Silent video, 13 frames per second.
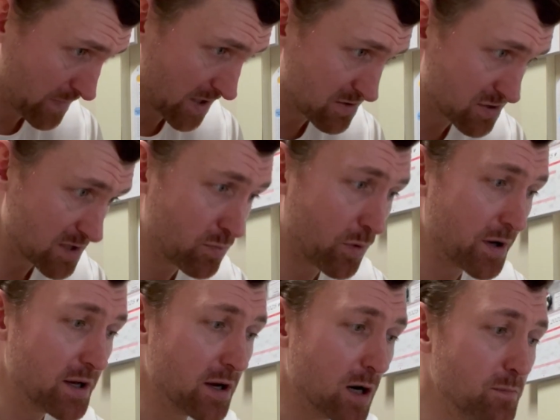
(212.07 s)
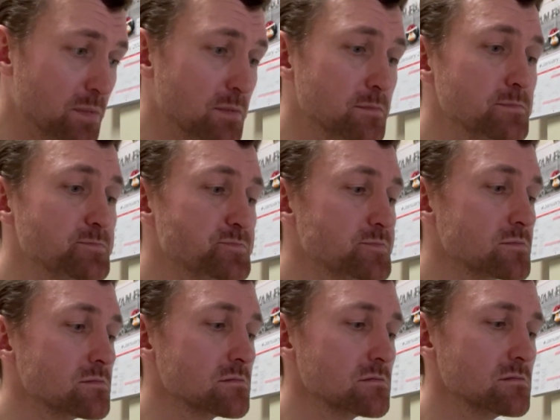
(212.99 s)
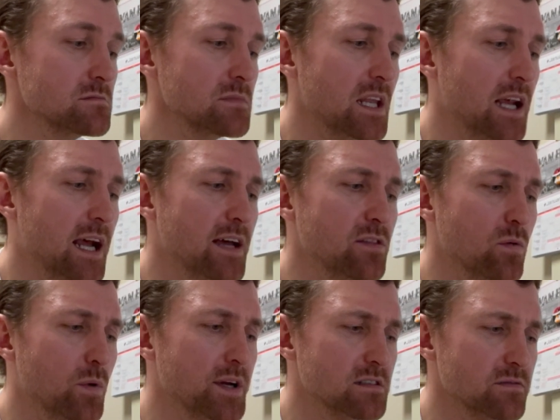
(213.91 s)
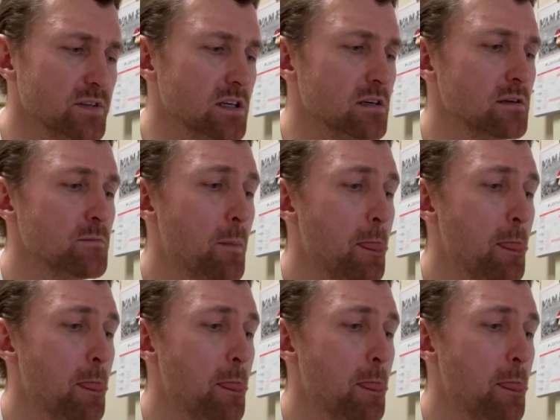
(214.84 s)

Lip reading: She pointed up at the white sphere.